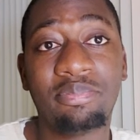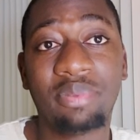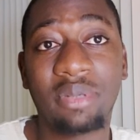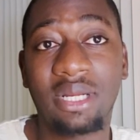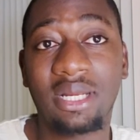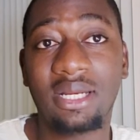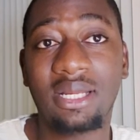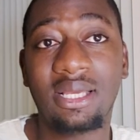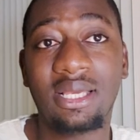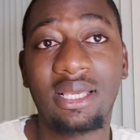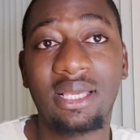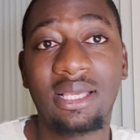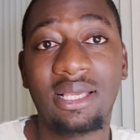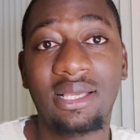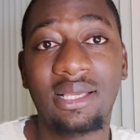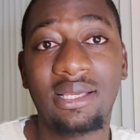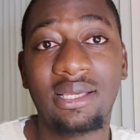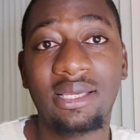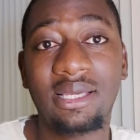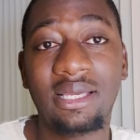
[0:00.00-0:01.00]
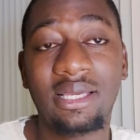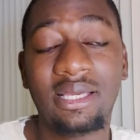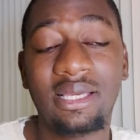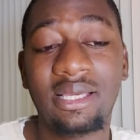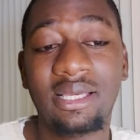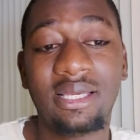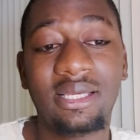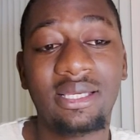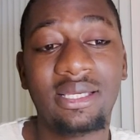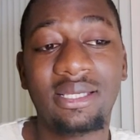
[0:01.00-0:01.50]
But
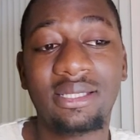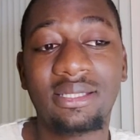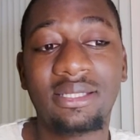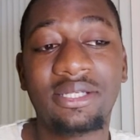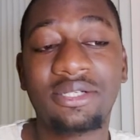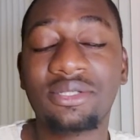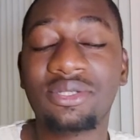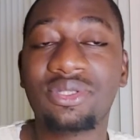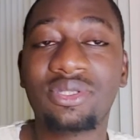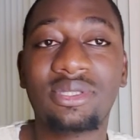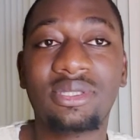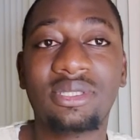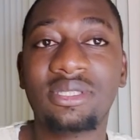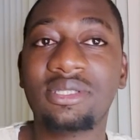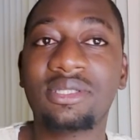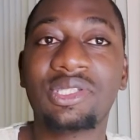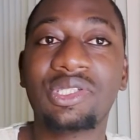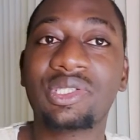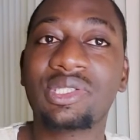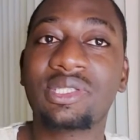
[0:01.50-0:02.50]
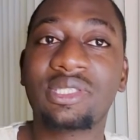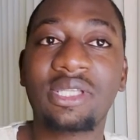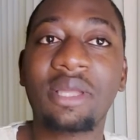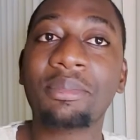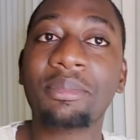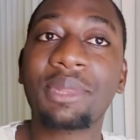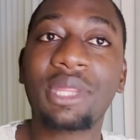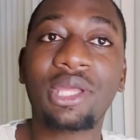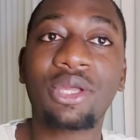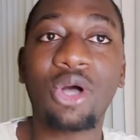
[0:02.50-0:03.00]
there's just
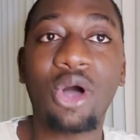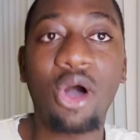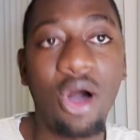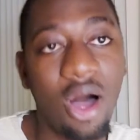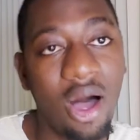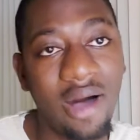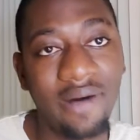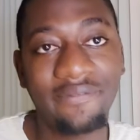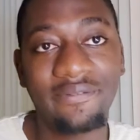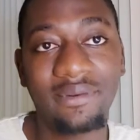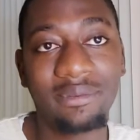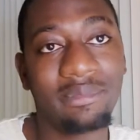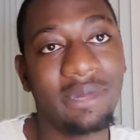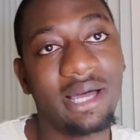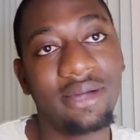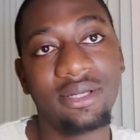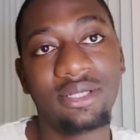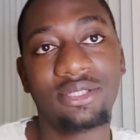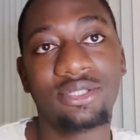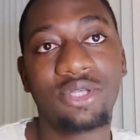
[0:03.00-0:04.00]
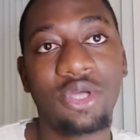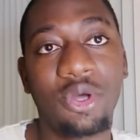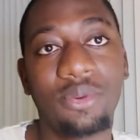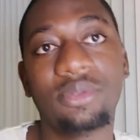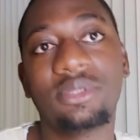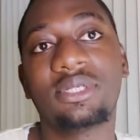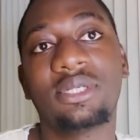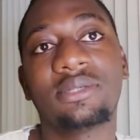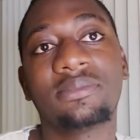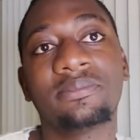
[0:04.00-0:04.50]
something off about his
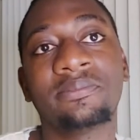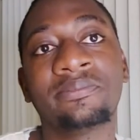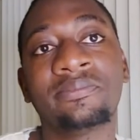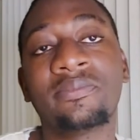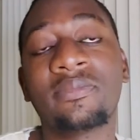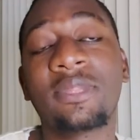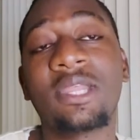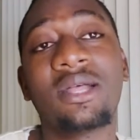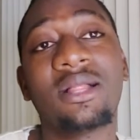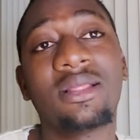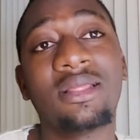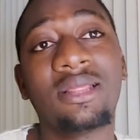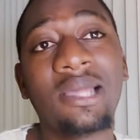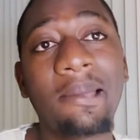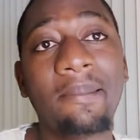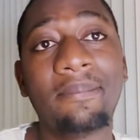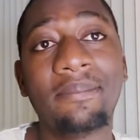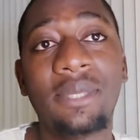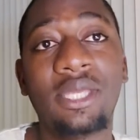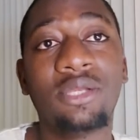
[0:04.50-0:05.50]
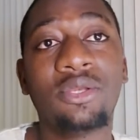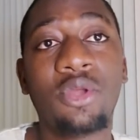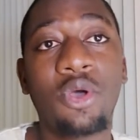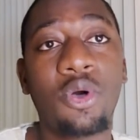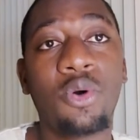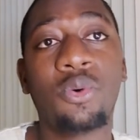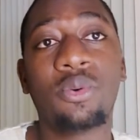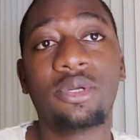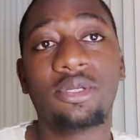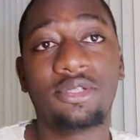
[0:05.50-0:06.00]
coaching. Let me
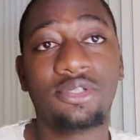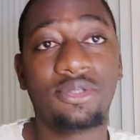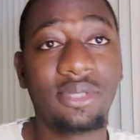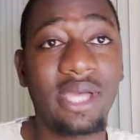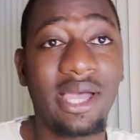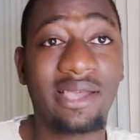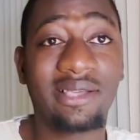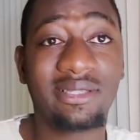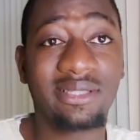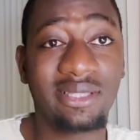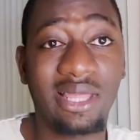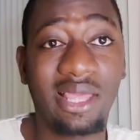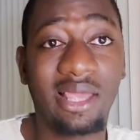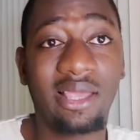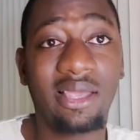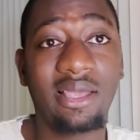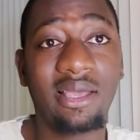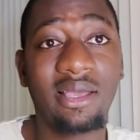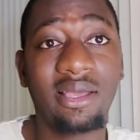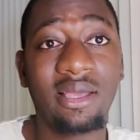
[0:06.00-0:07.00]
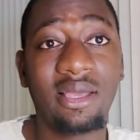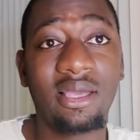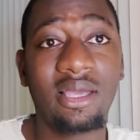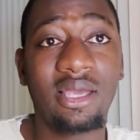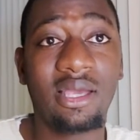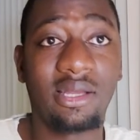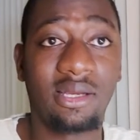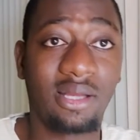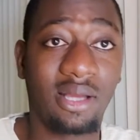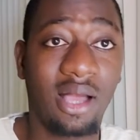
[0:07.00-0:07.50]
know what you guys think
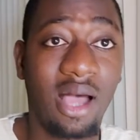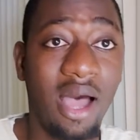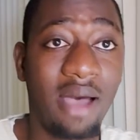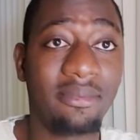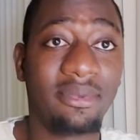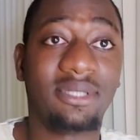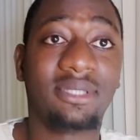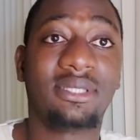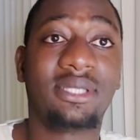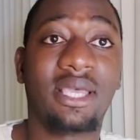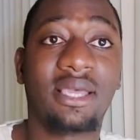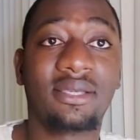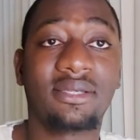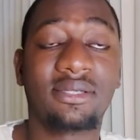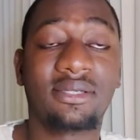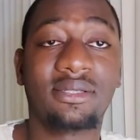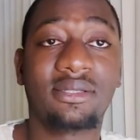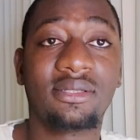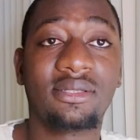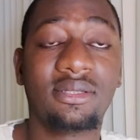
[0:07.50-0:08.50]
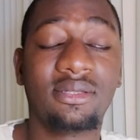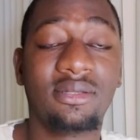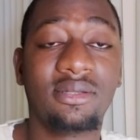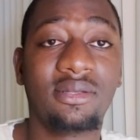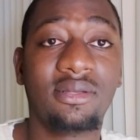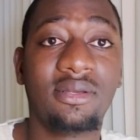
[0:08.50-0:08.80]
in the comment section